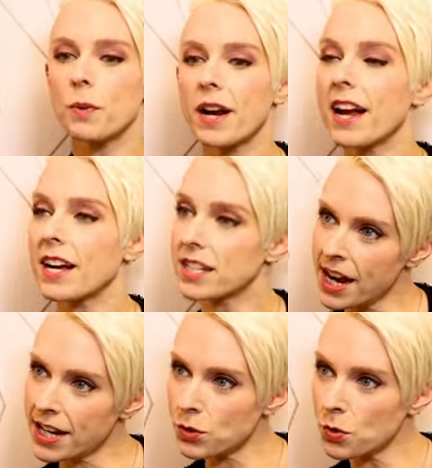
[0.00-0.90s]
When I got to
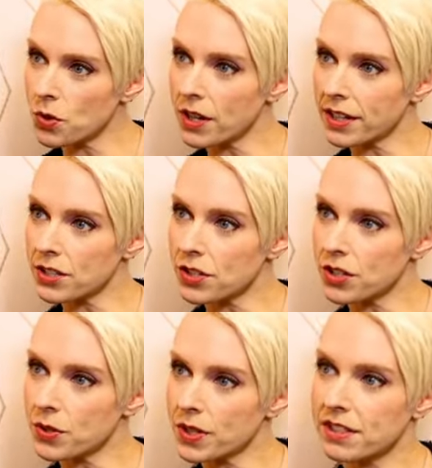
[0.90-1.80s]
high school and I
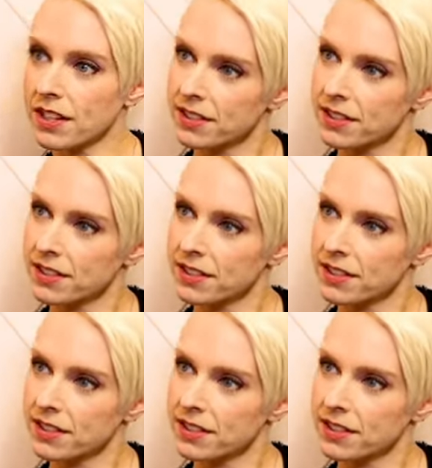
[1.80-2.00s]
started doing